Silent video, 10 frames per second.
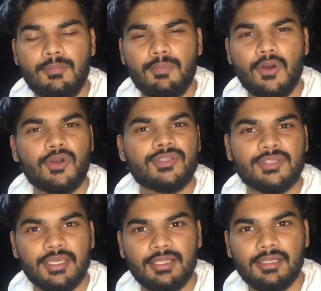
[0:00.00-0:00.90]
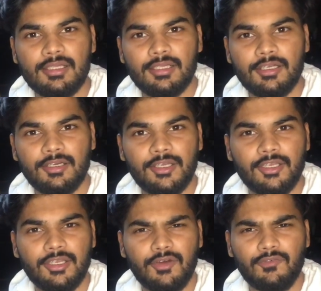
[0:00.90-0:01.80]
book sale
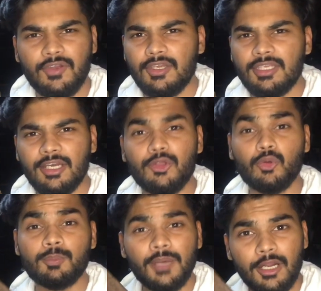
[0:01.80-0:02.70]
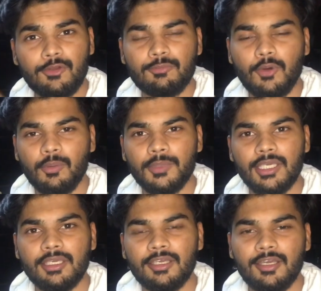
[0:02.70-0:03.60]
in a very unknown part of Bombay.